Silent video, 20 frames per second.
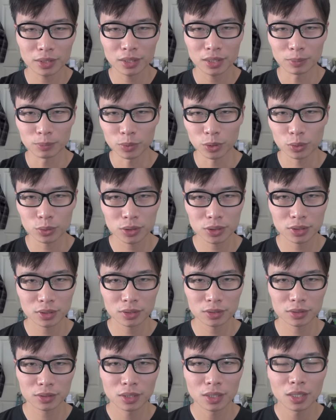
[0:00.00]

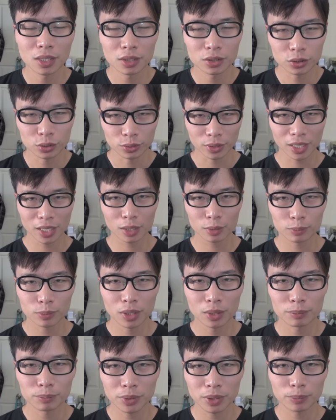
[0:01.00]
hypnosis to help
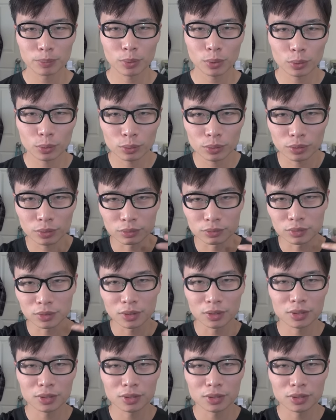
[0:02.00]
people, you know.